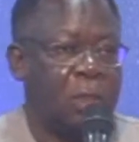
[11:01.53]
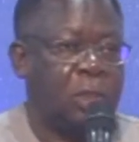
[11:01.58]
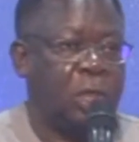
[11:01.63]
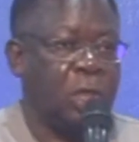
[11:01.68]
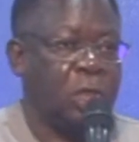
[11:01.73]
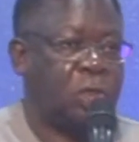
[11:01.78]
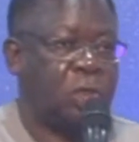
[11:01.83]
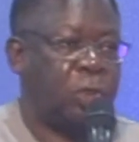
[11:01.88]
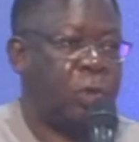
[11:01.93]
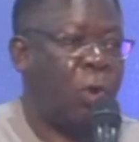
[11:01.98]

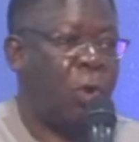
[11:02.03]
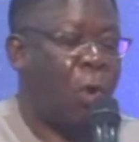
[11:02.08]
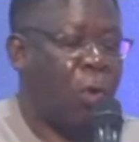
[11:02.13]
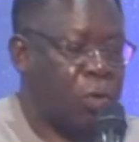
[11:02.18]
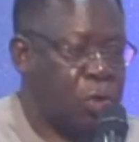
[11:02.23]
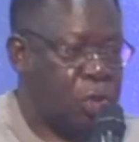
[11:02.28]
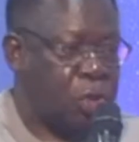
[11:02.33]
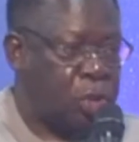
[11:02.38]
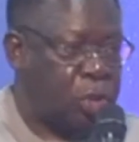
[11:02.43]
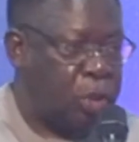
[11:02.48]

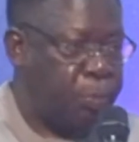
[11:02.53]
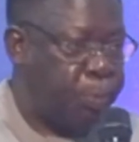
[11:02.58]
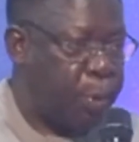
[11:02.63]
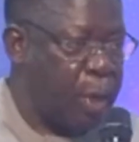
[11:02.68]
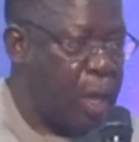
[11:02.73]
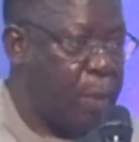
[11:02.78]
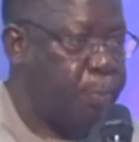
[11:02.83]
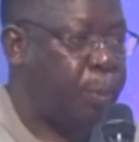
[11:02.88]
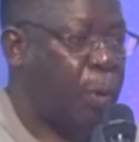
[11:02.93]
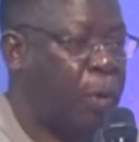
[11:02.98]
dislodged
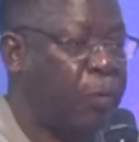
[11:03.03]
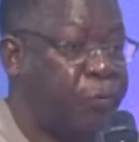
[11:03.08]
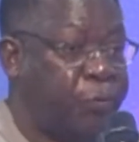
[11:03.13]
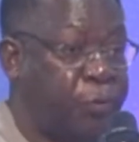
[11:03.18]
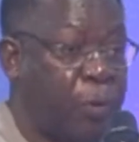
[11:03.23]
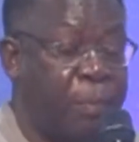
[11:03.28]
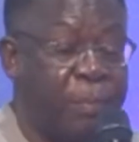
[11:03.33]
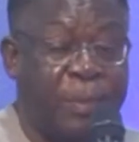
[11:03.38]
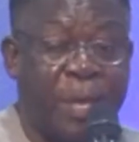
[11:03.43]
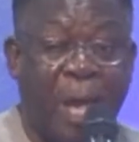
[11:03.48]
people
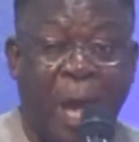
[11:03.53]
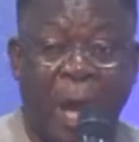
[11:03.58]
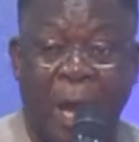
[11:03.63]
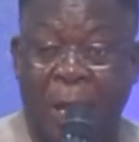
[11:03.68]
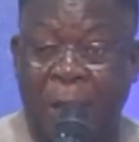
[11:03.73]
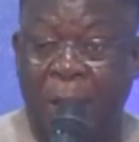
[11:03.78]
from their